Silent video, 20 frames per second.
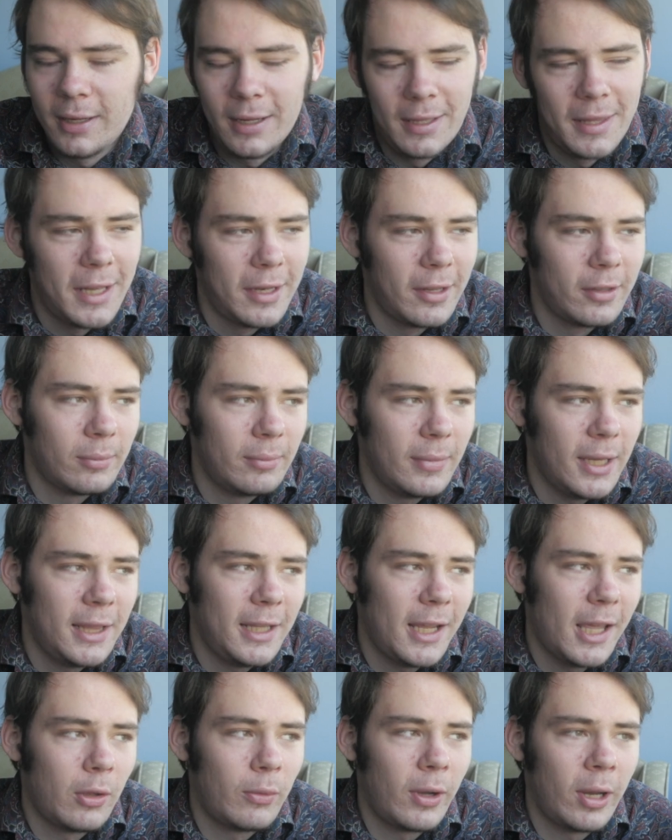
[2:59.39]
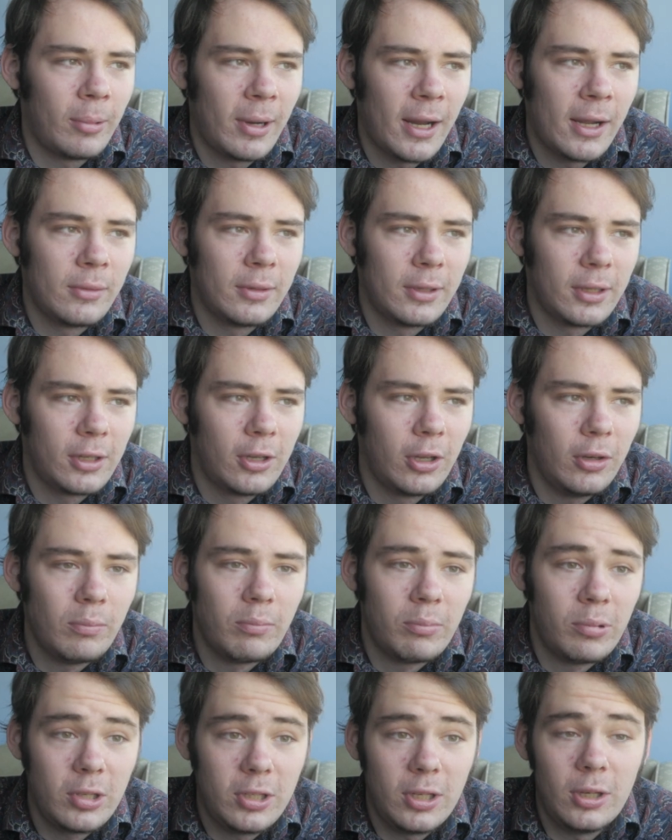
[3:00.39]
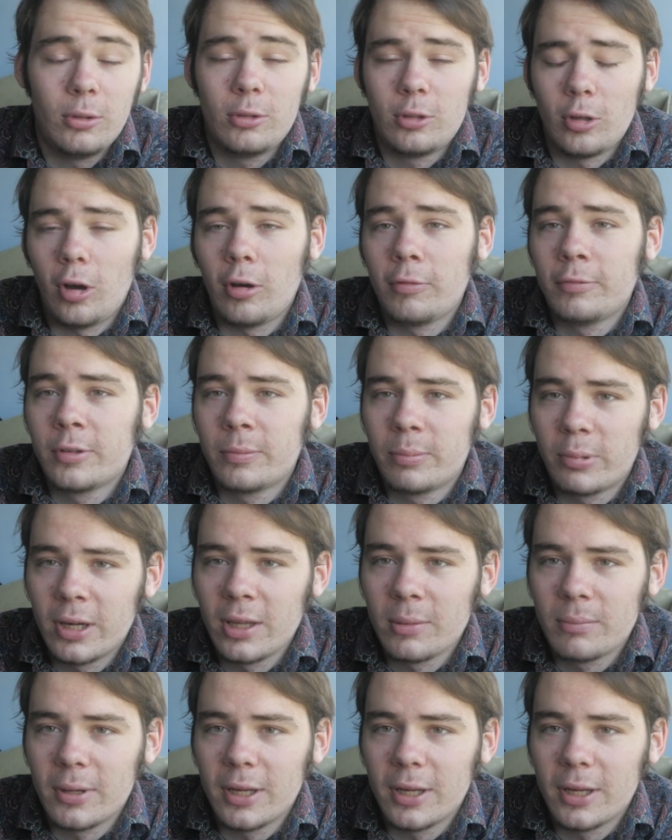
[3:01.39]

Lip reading: and that doesn't mean the other way around couldn't produce offspring,